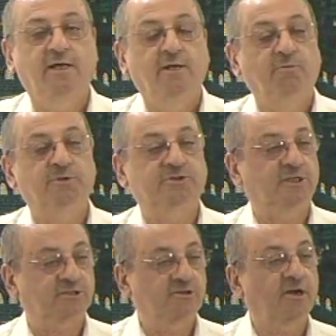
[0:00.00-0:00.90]
which
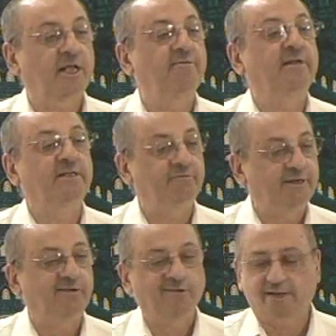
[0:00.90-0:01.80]
does not have any
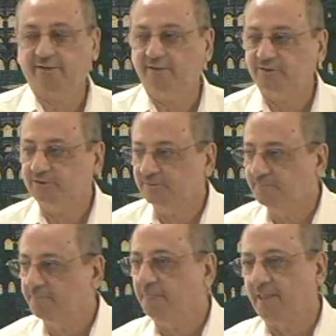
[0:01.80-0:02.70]
weak letters.
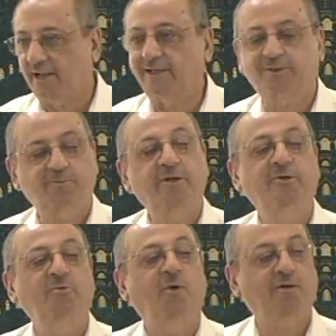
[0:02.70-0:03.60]
I'll explain
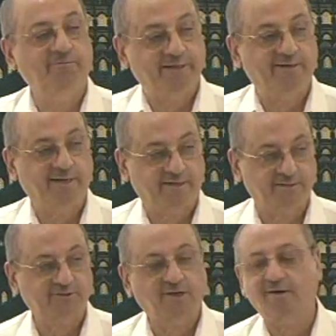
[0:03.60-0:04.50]
you what weak
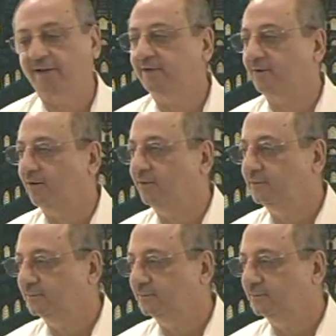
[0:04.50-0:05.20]
letters are later on.